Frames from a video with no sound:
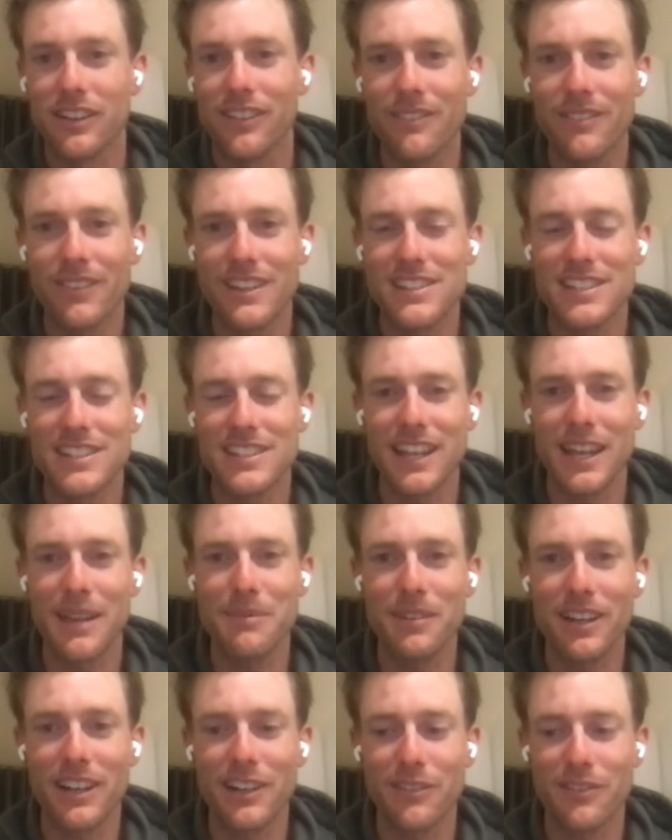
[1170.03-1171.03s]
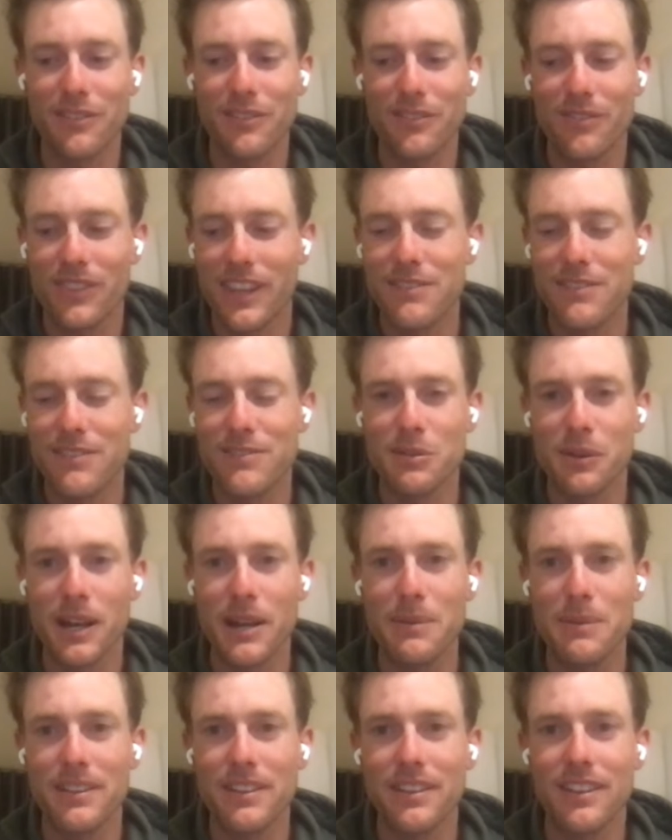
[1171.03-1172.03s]
as the name kind of gives away, but
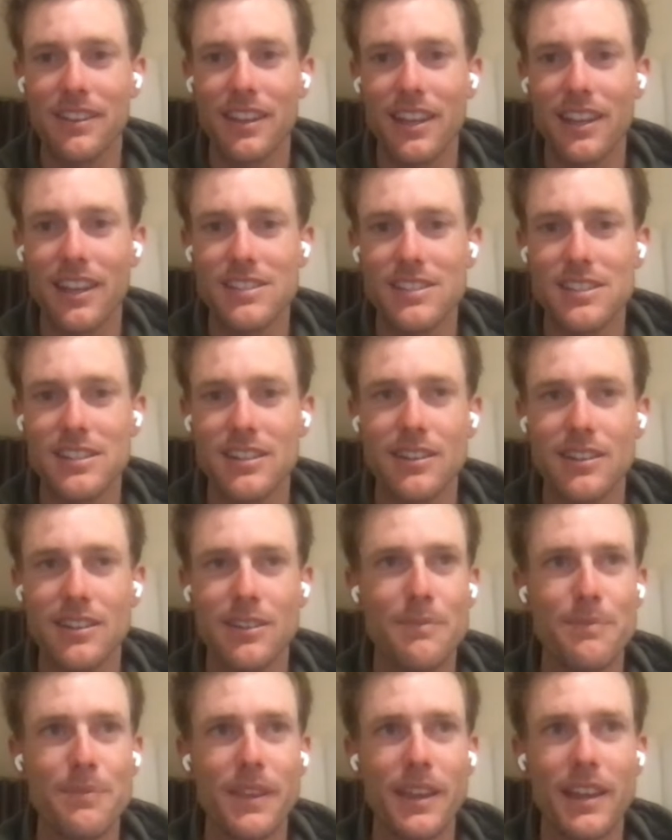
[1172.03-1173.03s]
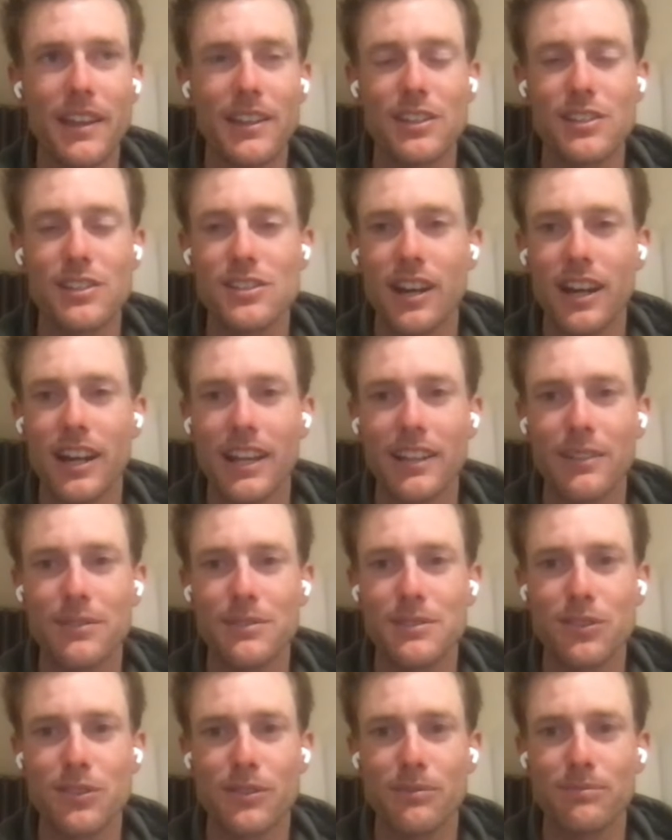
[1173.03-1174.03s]
it's a design that was
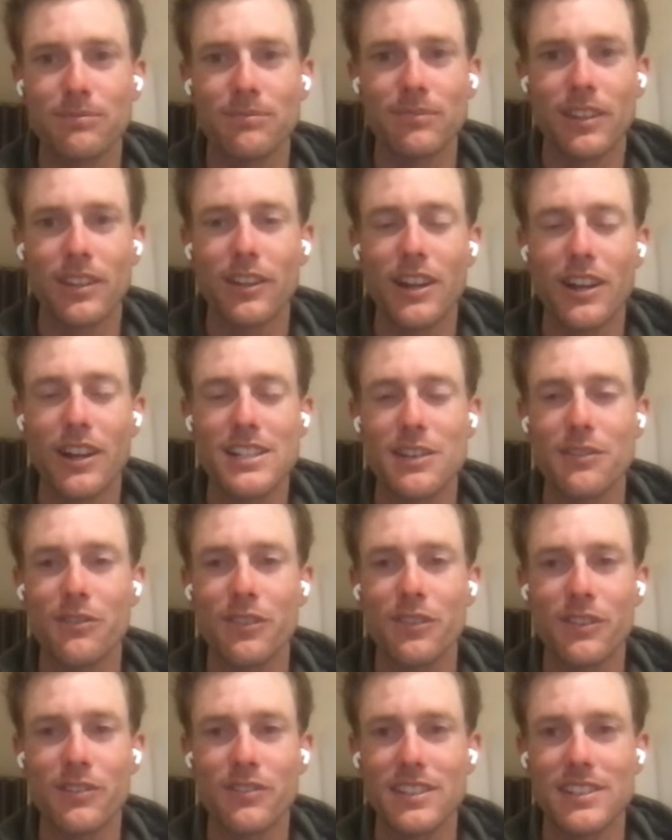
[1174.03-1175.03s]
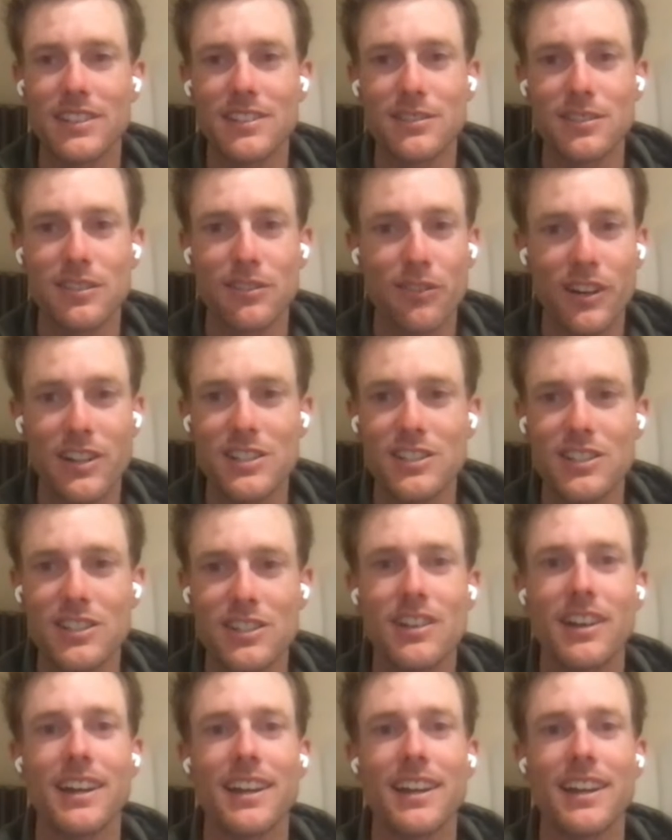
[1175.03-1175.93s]
from the 1950s. It's a French design.